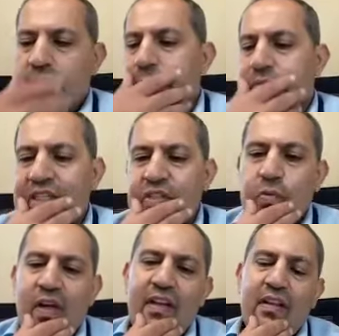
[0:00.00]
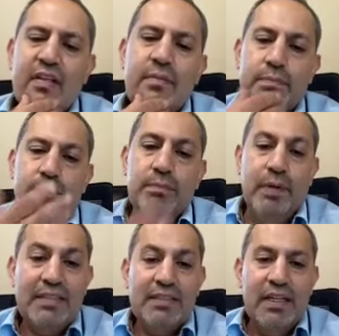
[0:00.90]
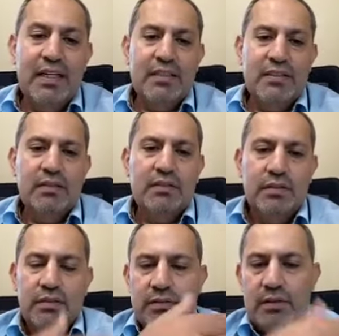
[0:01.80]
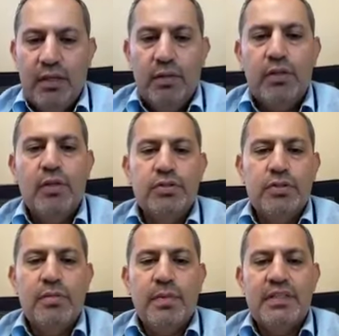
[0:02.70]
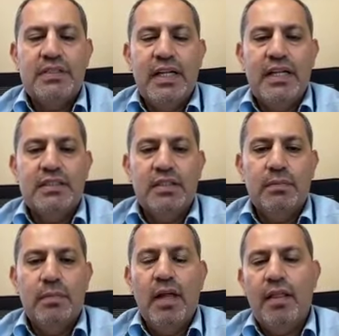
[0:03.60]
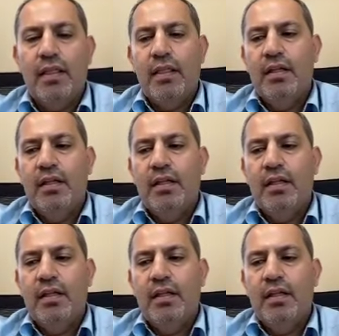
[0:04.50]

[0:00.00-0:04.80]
since we're in the breast cancer, like close to the breast cancer month,